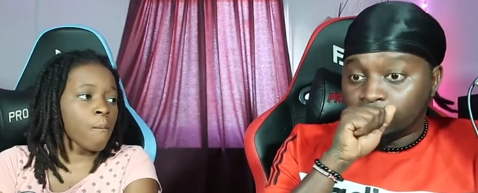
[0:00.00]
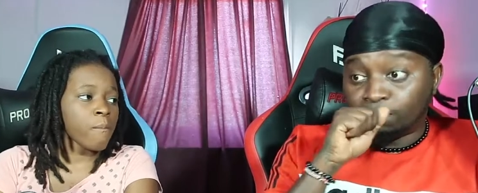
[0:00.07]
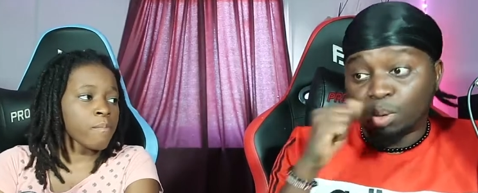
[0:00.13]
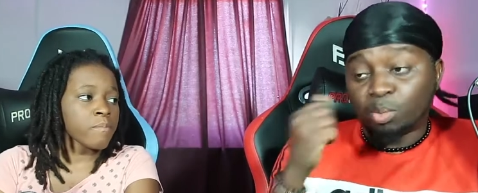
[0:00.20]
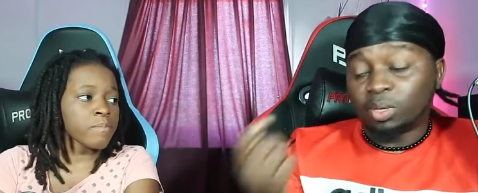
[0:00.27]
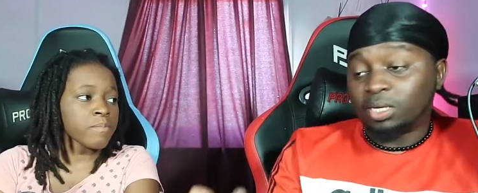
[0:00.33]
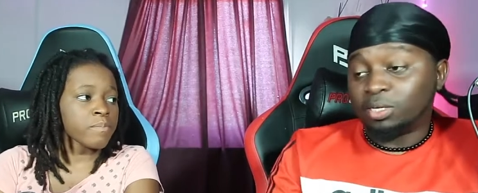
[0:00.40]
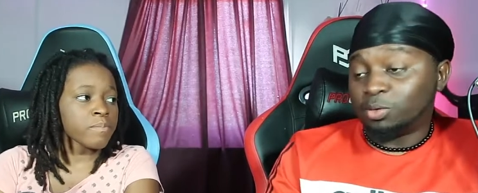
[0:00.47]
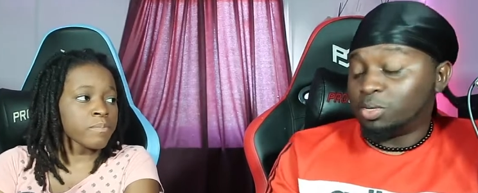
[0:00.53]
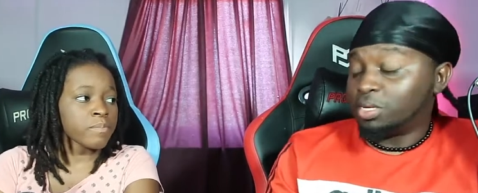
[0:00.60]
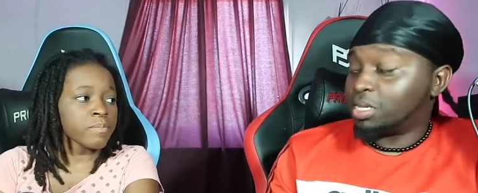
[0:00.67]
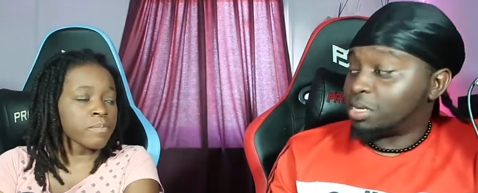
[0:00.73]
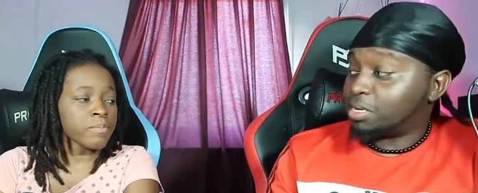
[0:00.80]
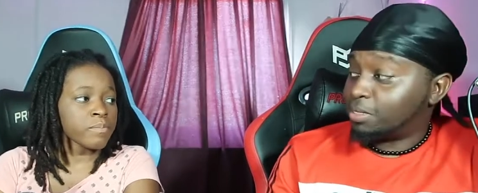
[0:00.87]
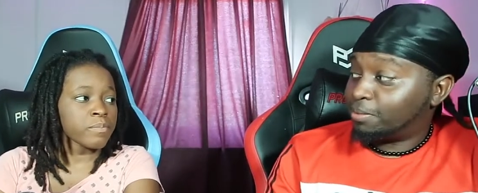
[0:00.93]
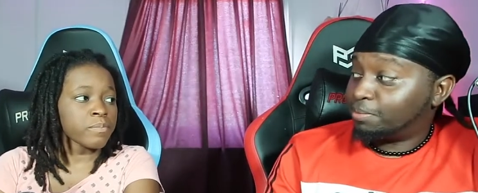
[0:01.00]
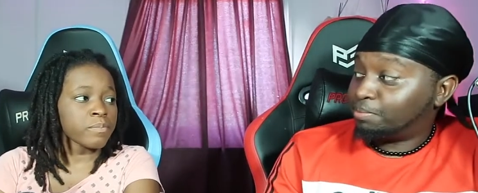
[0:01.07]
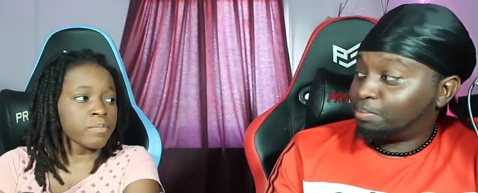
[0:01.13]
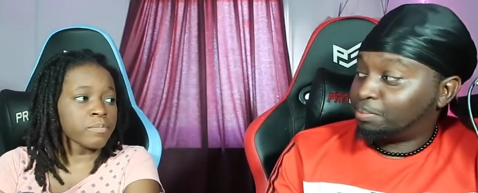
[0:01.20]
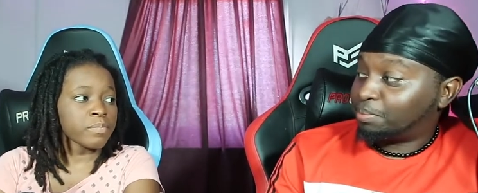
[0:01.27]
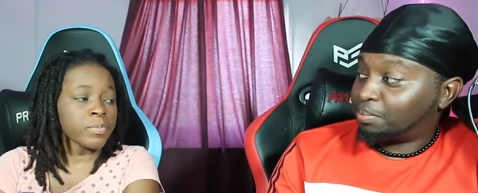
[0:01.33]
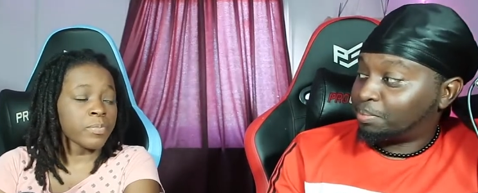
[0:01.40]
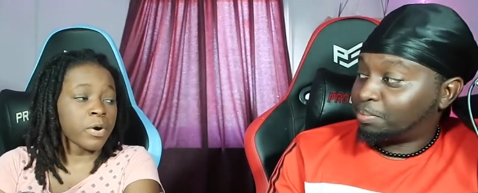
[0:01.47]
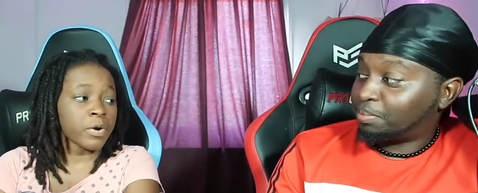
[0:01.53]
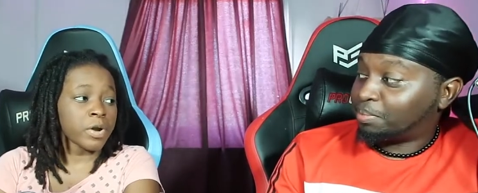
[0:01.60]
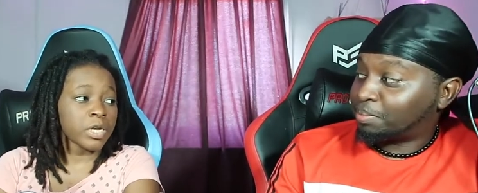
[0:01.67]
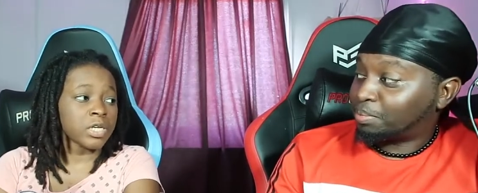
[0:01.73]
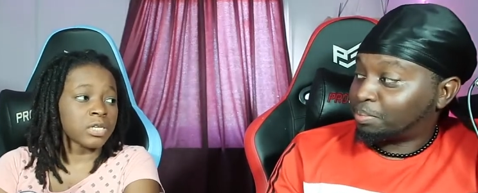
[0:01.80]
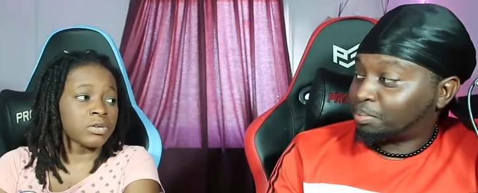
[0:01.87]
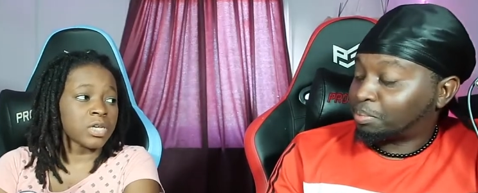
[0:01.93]
Speaker 1: People are
Speaker 2: doing that.
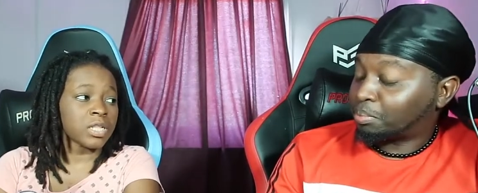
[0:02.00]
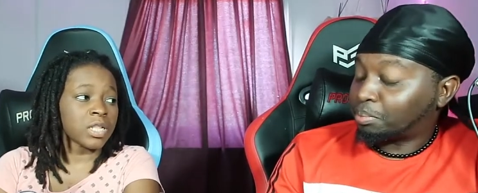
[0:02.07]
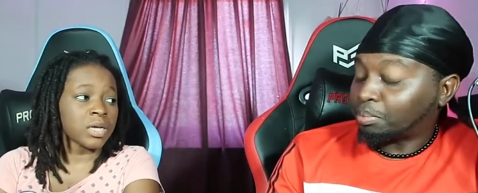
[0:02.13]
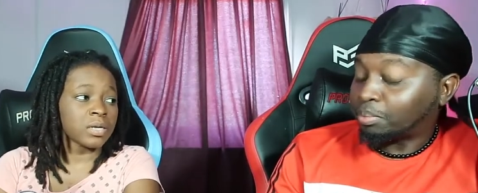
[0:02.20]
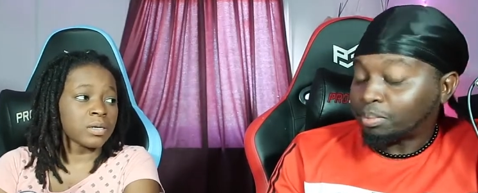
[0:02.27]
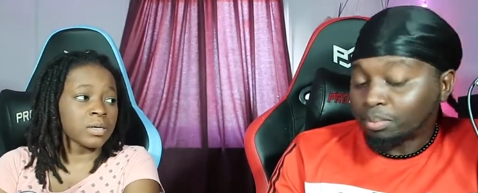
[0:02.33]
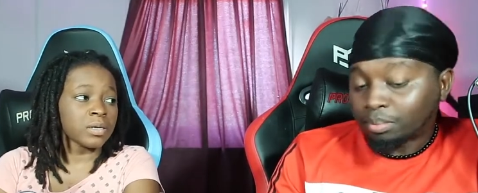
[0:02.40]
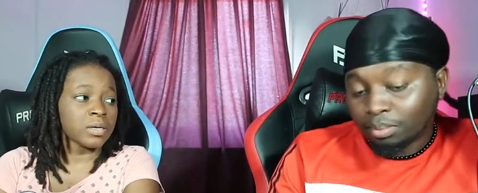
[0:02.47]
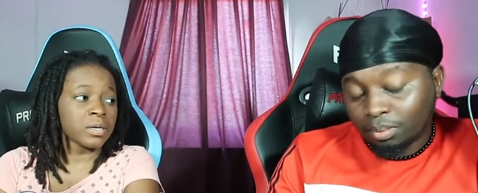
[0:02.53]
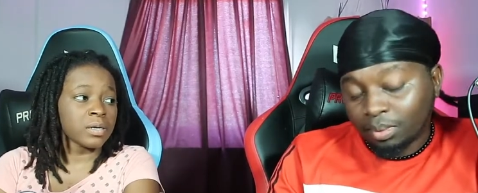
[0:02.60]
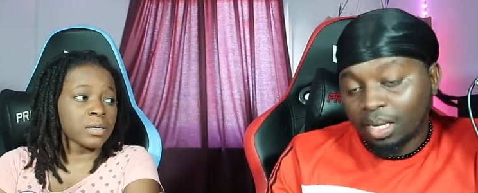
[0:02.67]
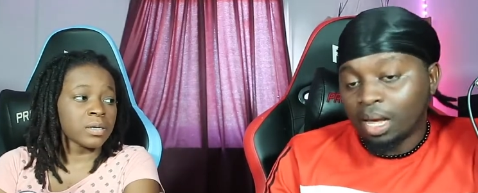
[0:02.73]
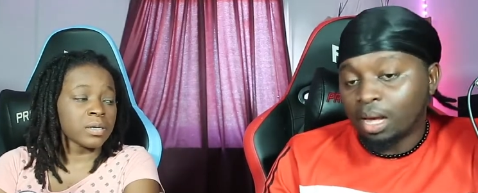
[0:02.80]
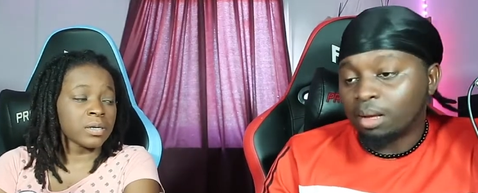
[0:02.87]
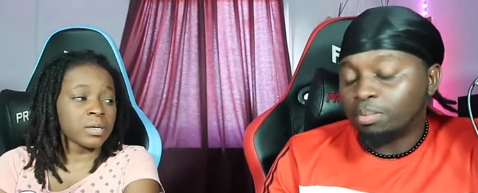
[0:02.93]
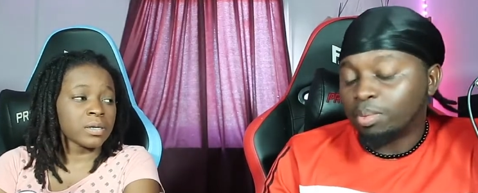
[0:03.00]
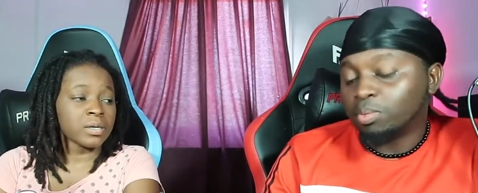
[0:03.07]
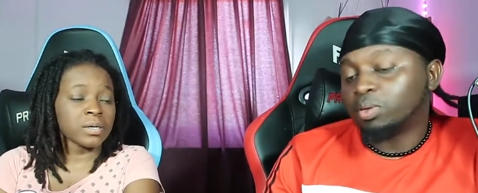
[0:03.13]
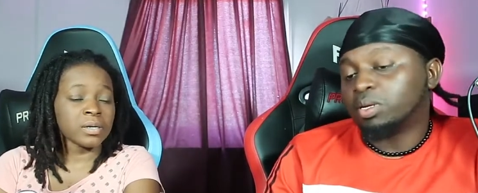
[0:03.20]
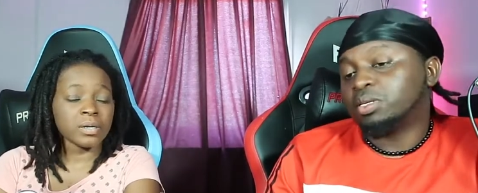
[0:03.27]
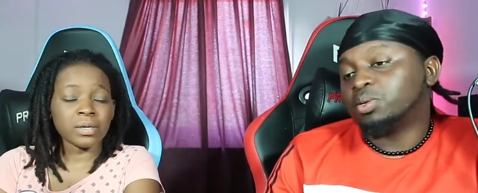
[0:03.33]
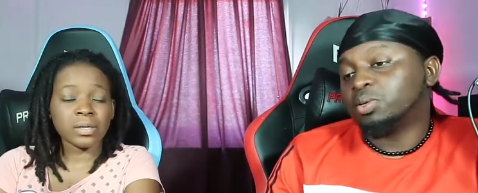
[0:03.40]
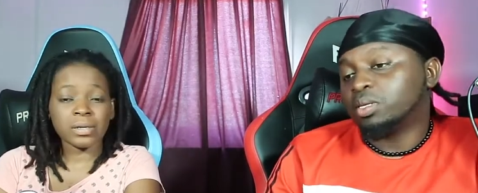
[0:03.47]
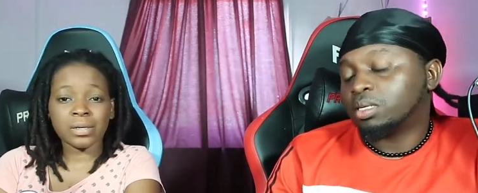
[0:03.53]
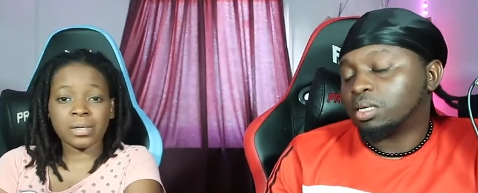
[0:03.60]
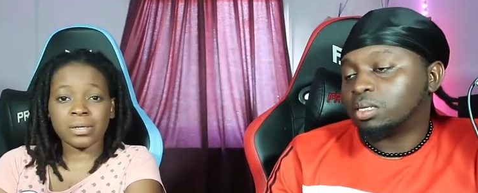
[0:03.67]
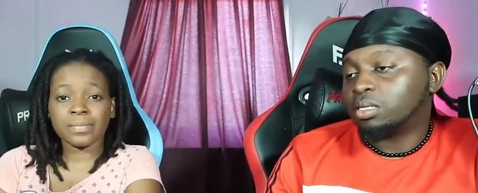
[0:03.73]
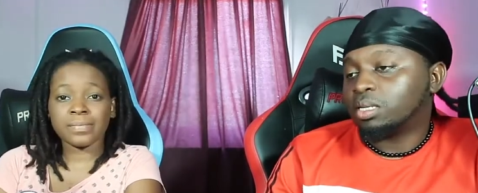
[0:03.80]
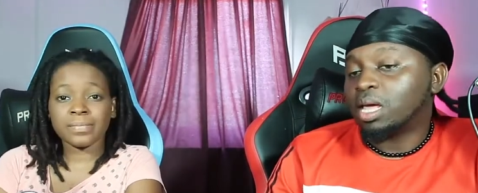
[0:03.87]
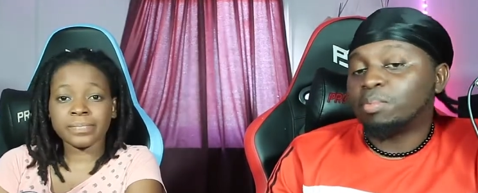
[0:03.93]
Speaker 1: Already doing that?
Speaker 2: Yeah, people are doing
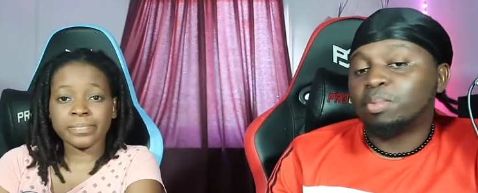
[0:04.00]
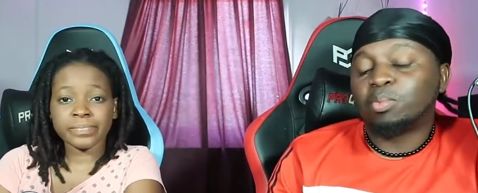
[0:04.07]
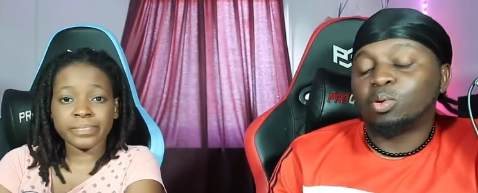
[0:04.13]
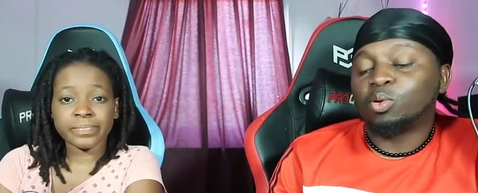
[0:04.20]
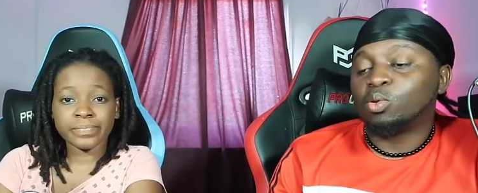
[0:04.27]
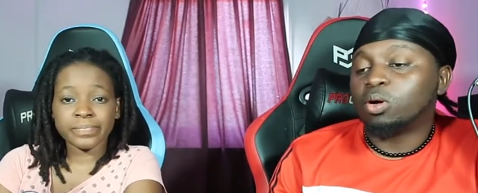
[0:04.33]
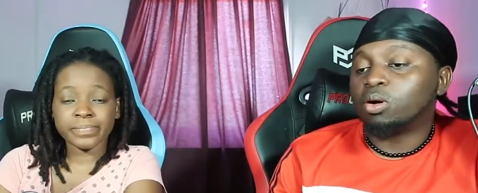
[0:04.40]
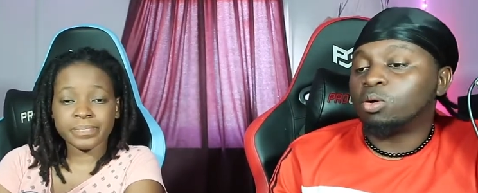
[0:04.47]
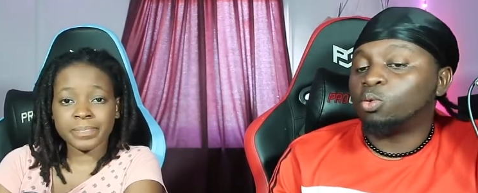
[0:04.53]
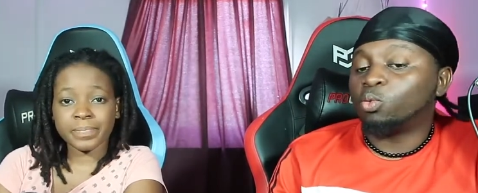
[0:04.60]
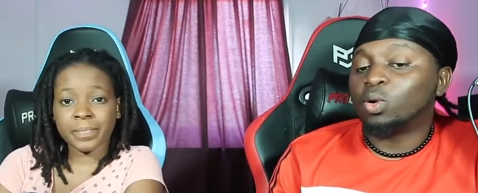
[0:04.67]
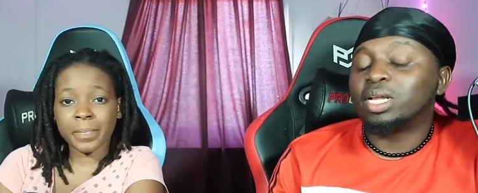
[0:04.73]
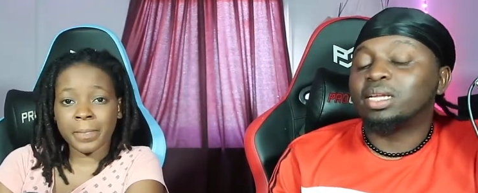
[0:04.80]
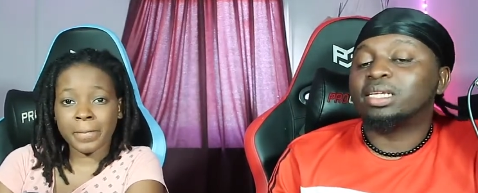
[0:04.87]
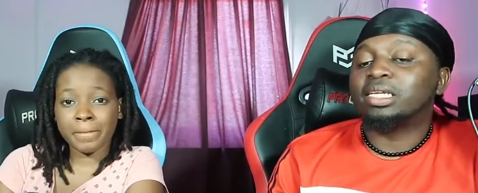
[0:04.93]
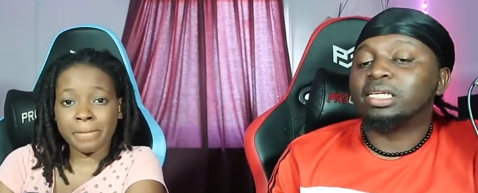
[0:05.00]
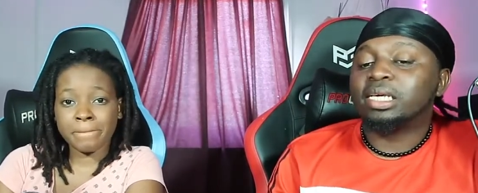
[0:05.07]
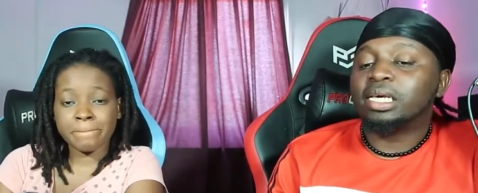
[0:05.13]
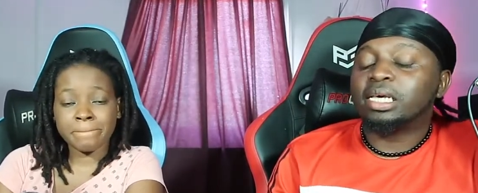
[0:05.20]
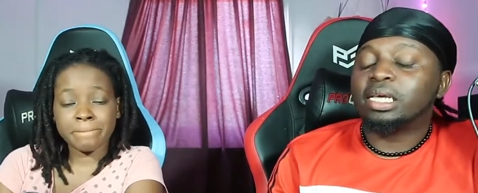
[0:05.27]
that. There are people who are already